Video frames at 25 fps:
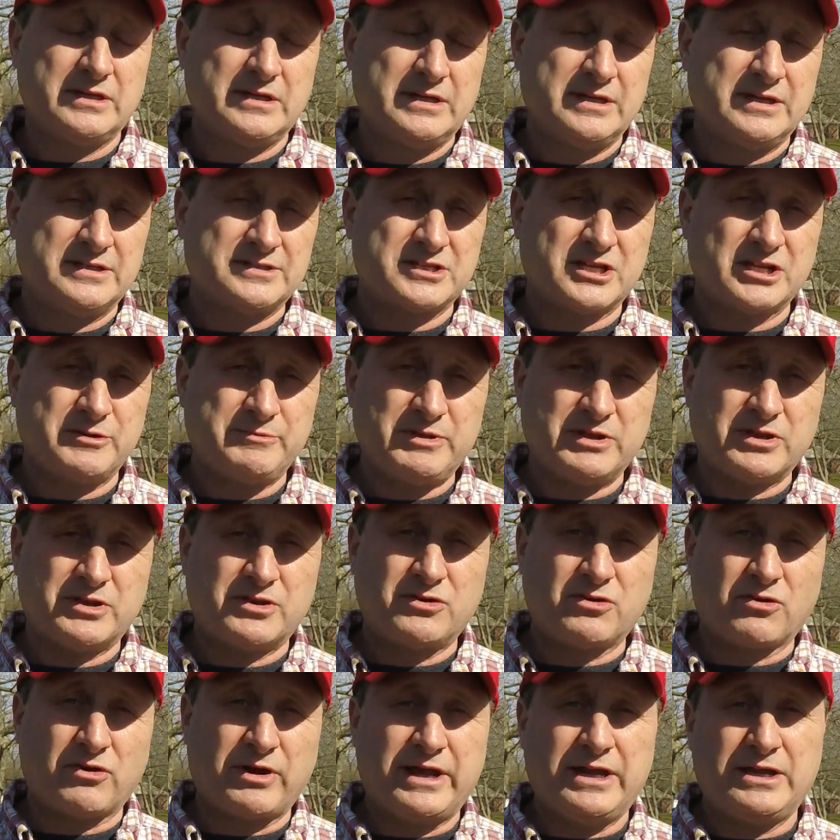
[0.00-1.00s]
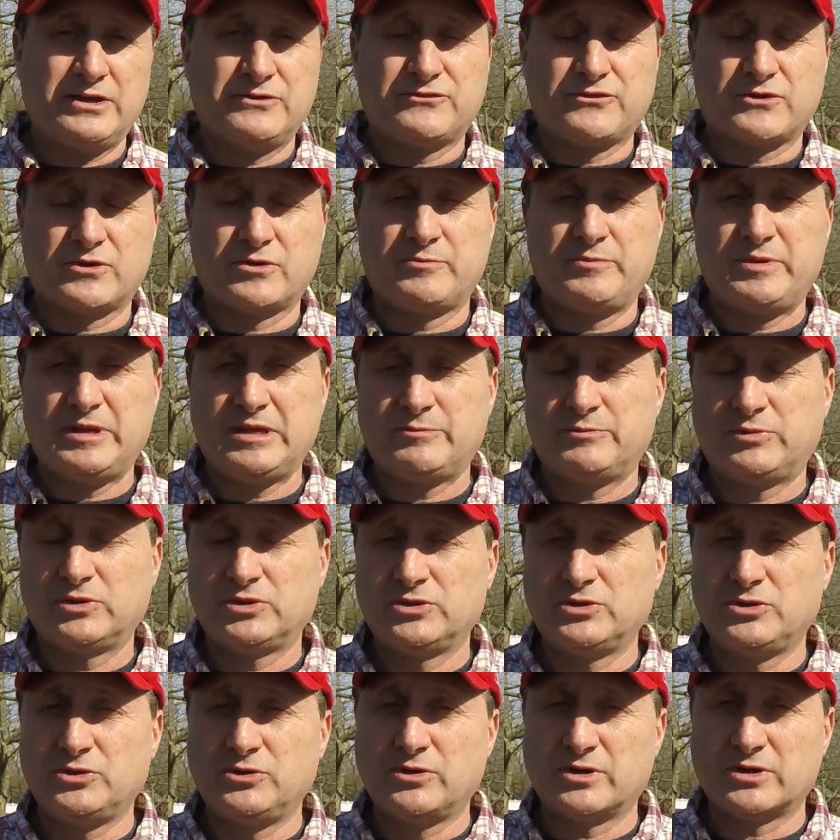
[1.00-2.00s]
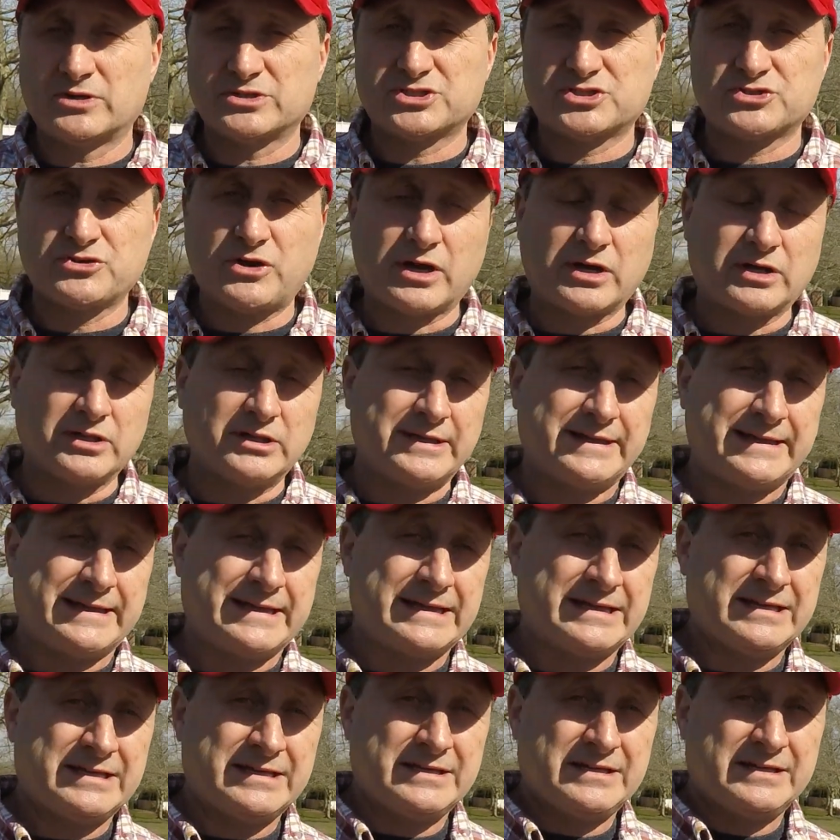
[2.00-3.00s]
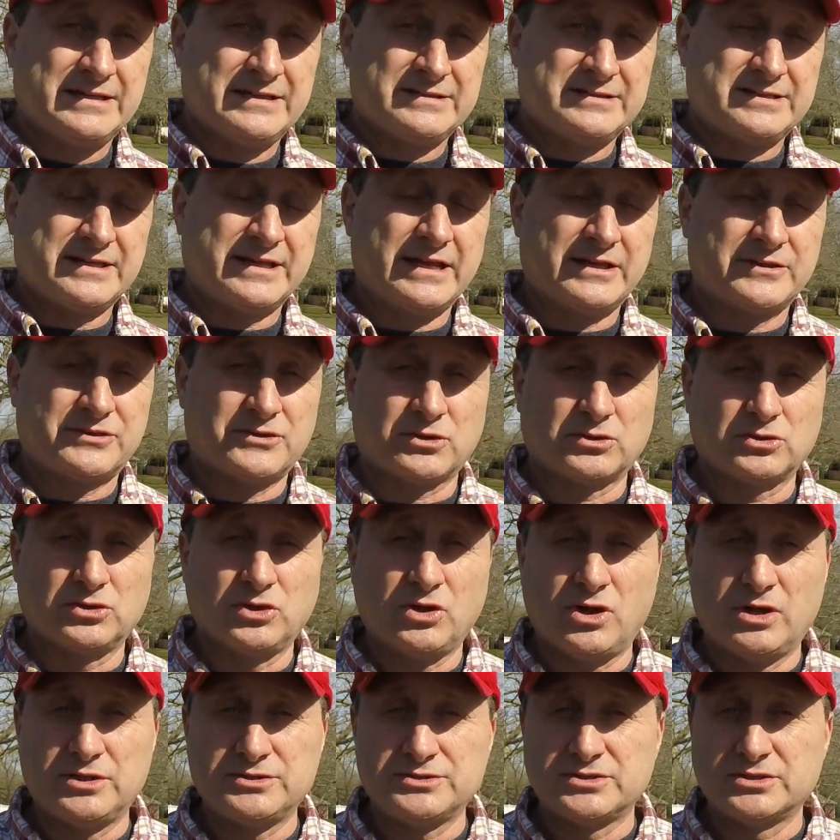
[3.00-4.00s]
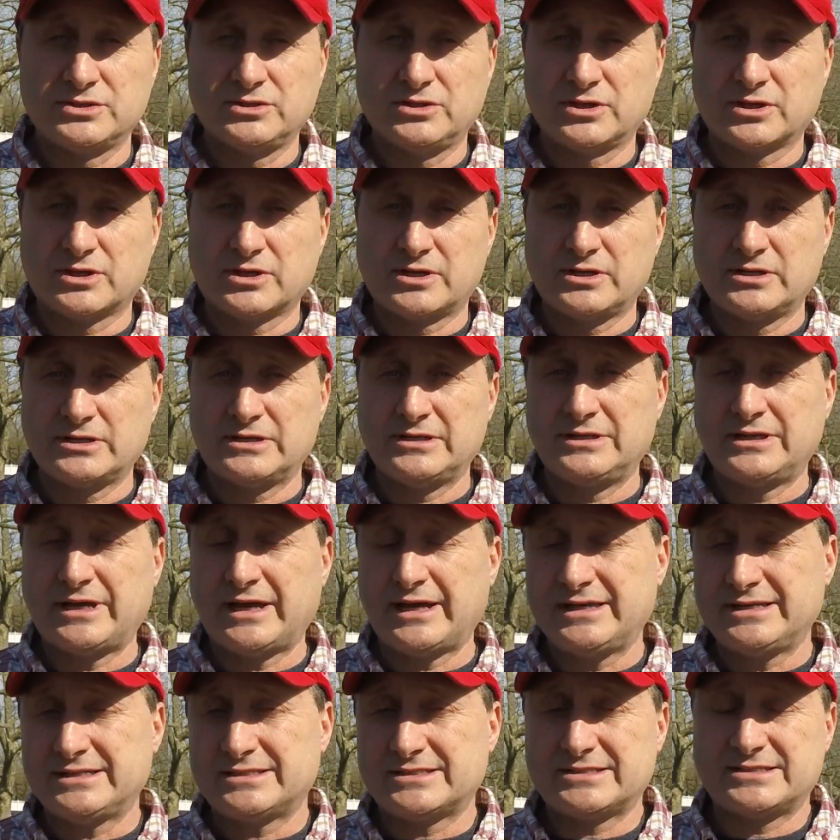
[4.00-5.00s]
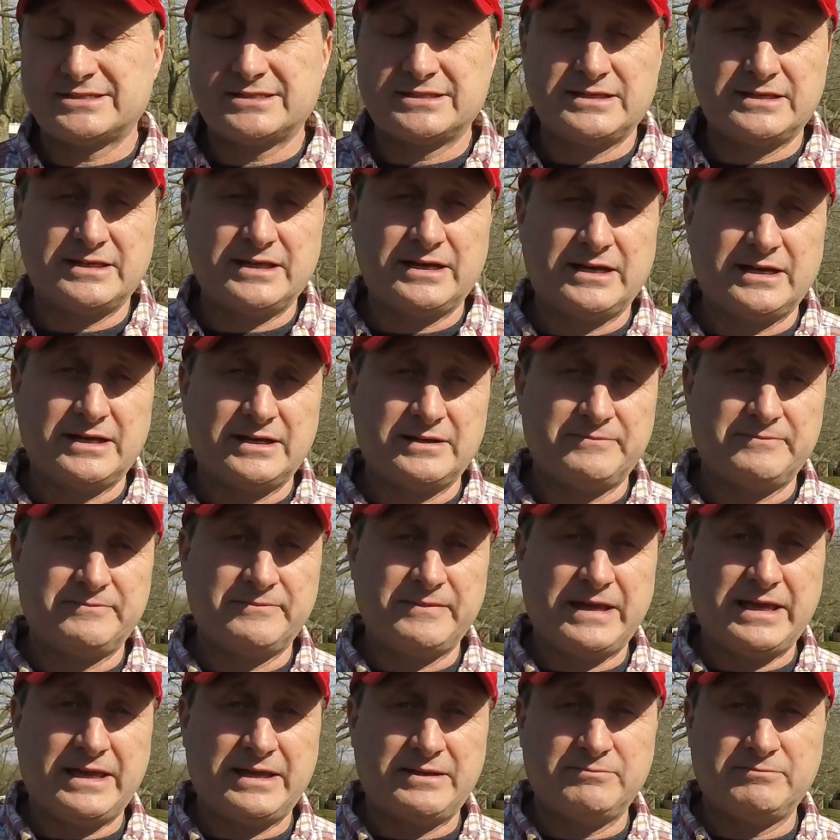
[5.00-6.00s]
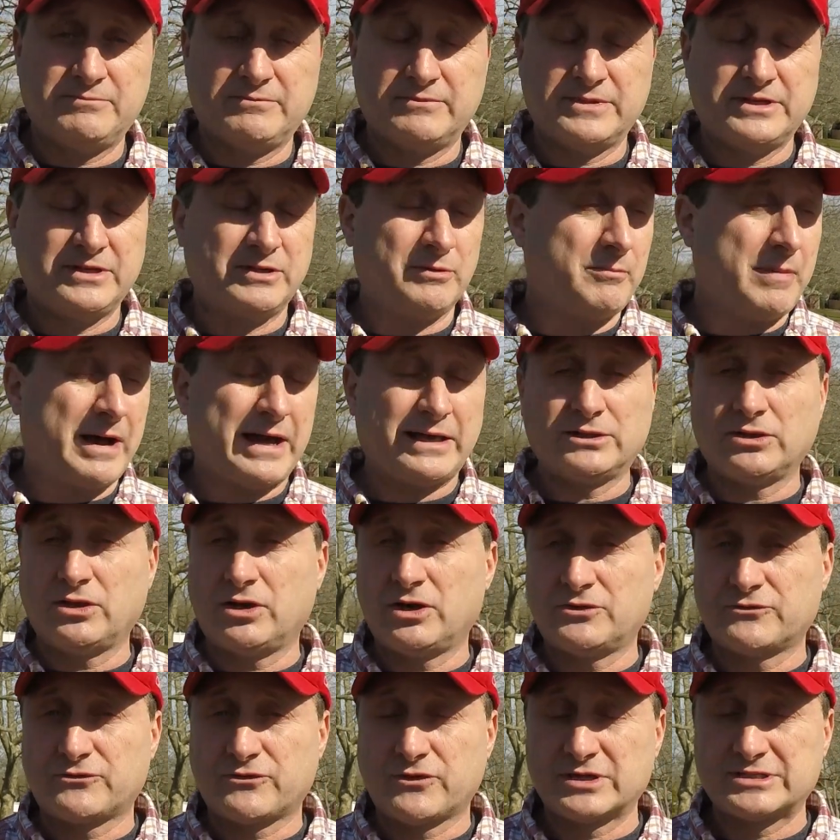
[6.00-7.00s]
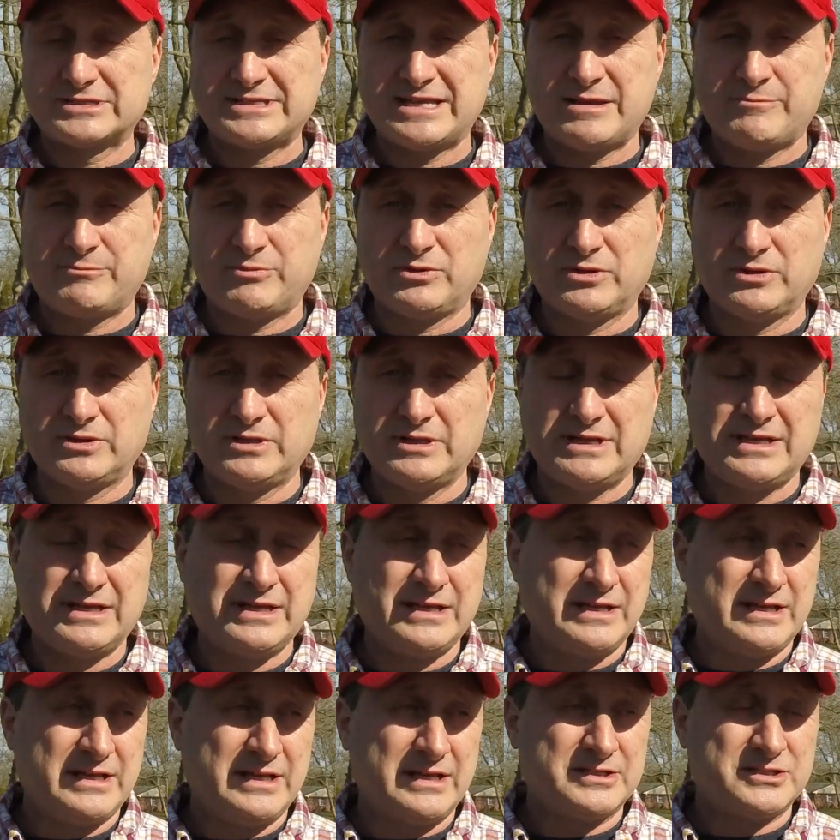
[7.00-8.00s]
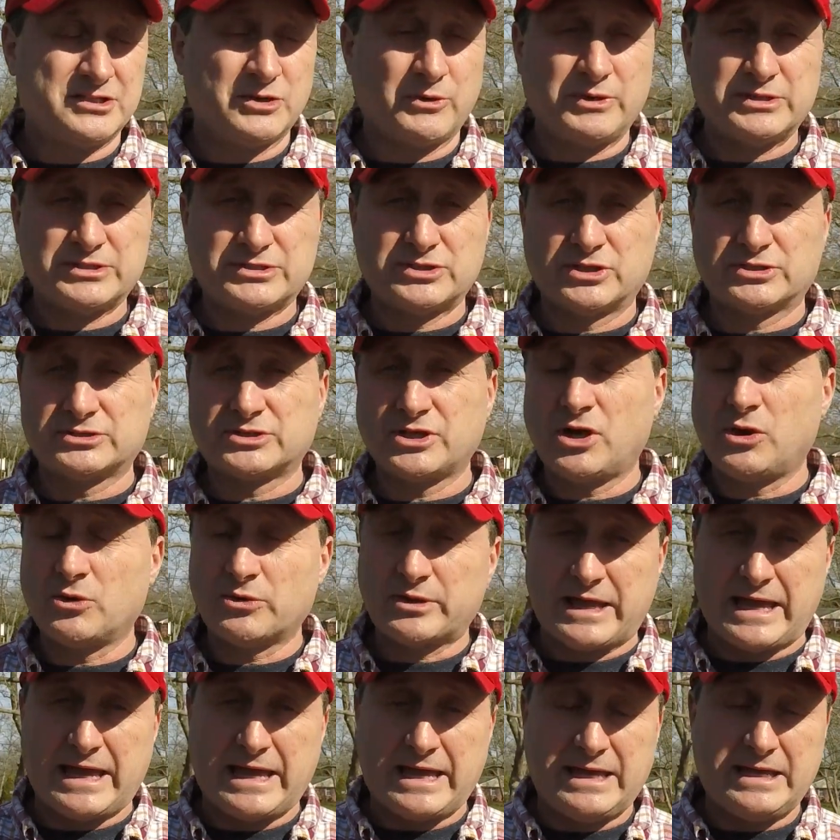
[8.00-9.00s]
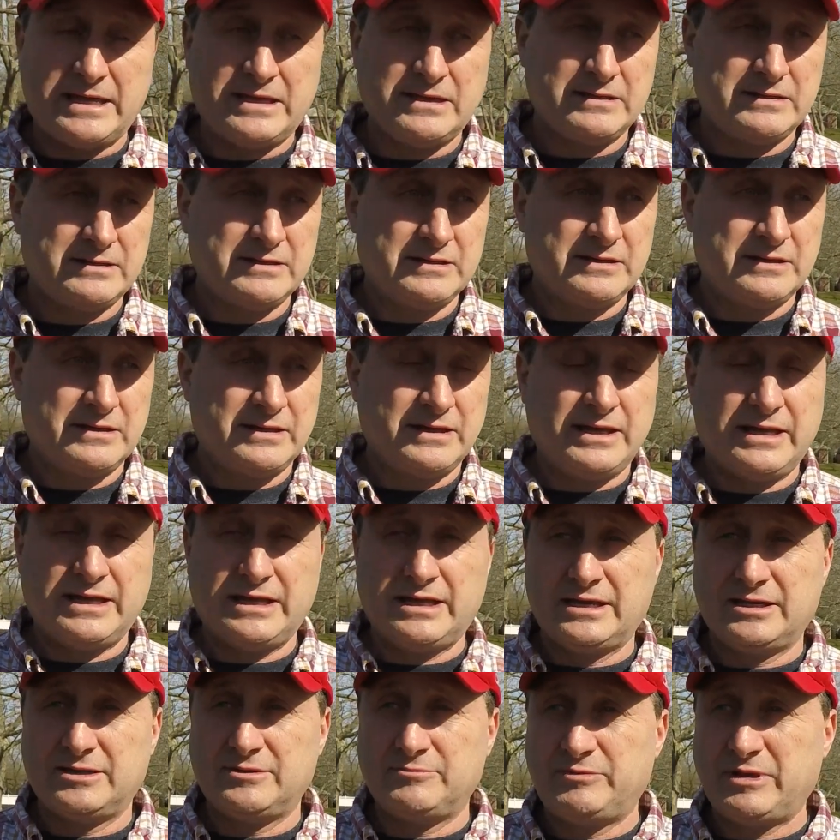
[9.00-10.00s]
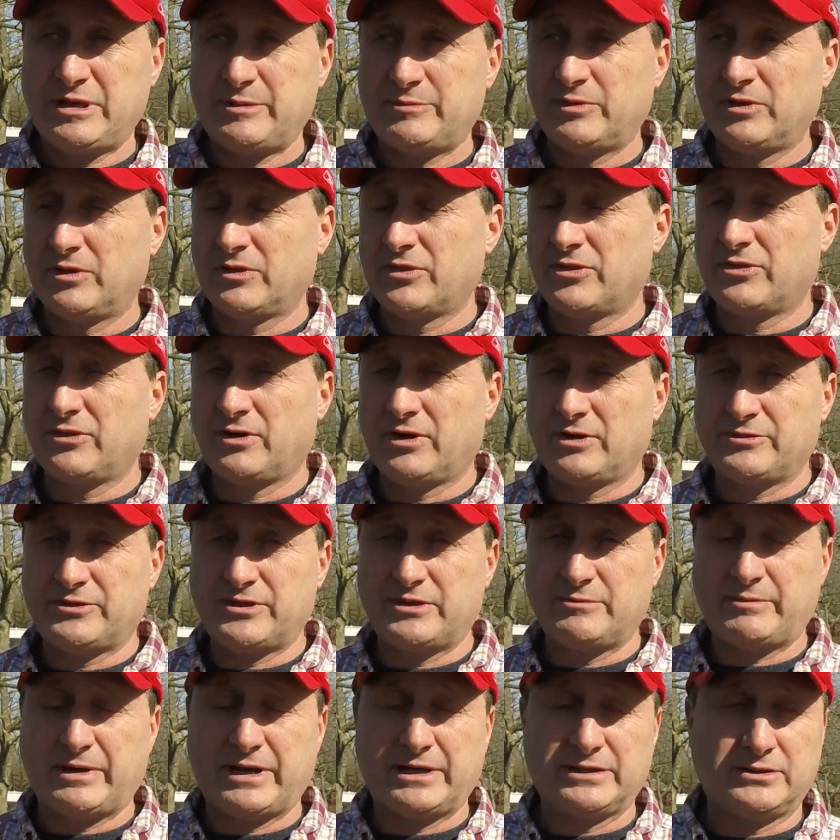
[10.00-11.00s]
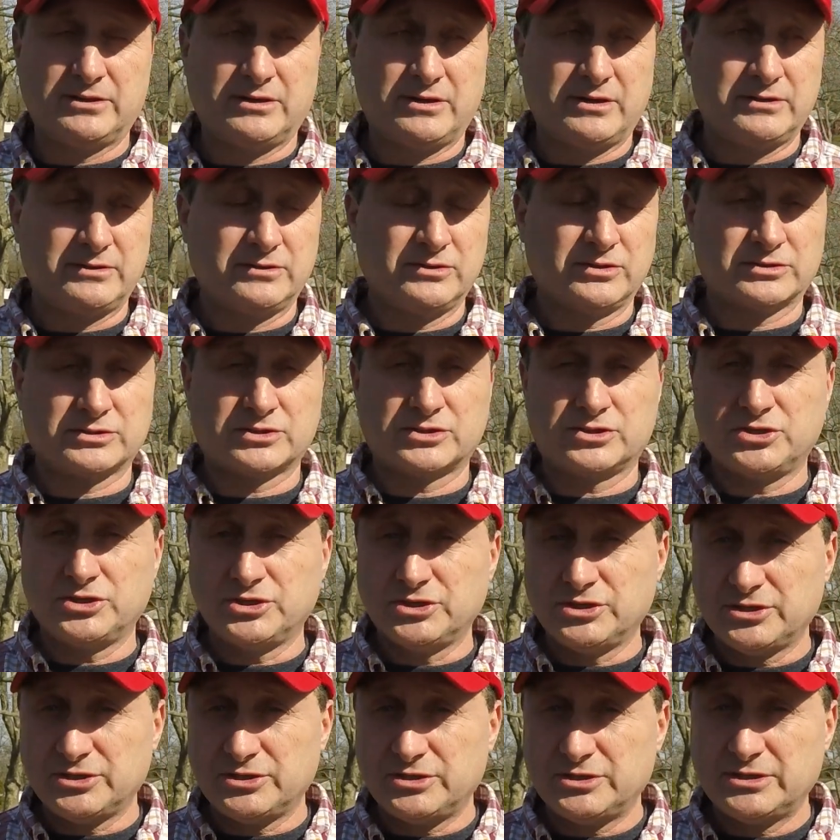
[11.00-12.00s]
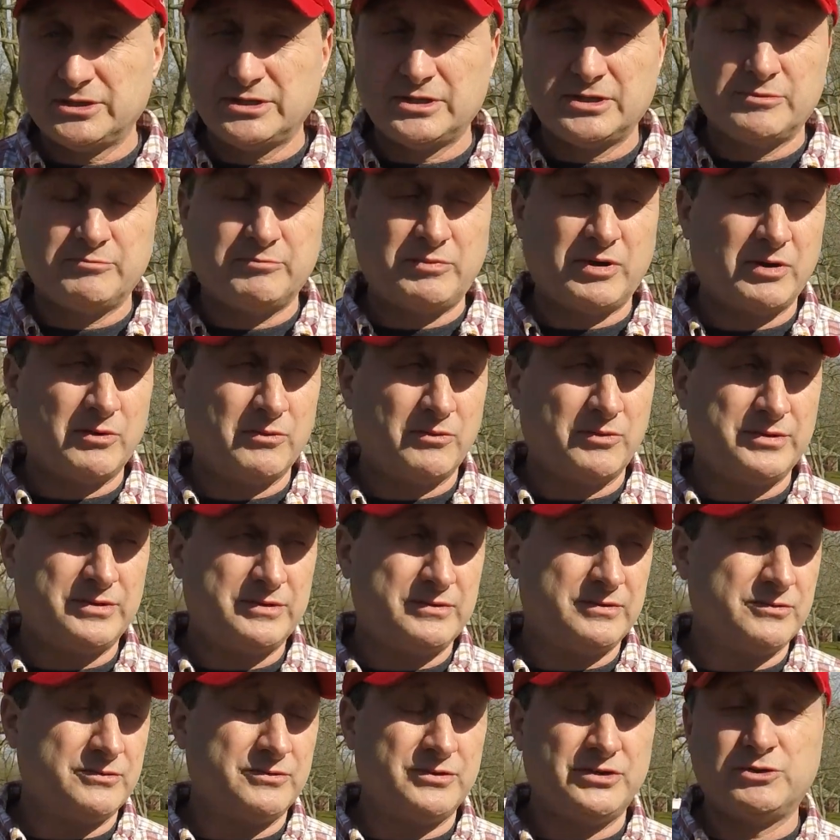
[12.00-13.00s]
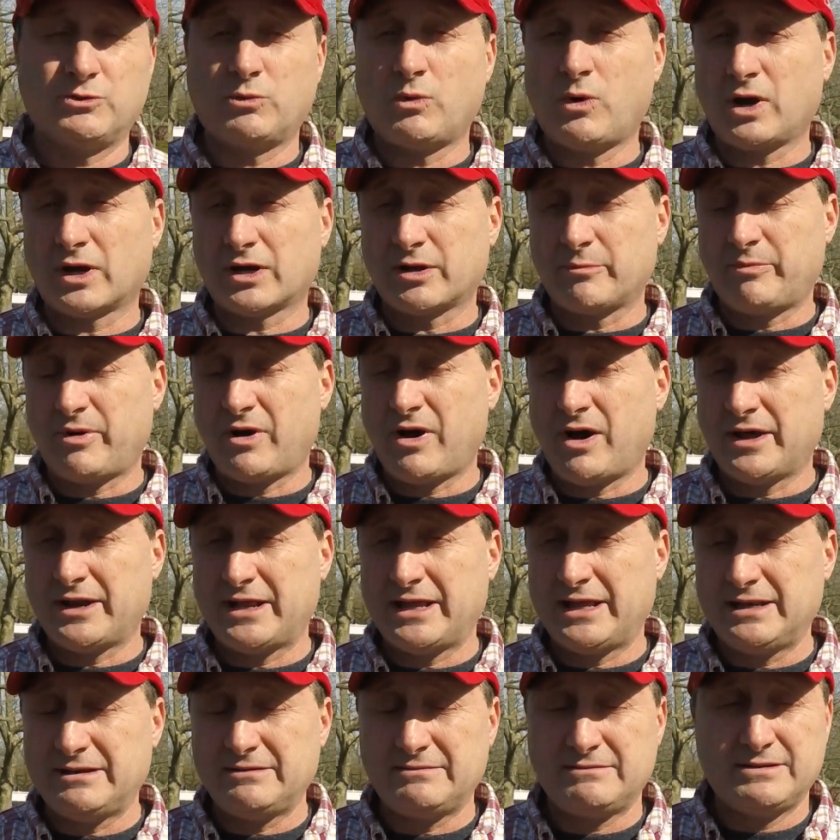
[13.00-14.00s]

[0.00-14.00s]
It's going to be great for people who are struggling to get their lawn to look nice. And my lawn, for example, has always looked okay, and people thought that my lawn looked good, but when you walk upon it,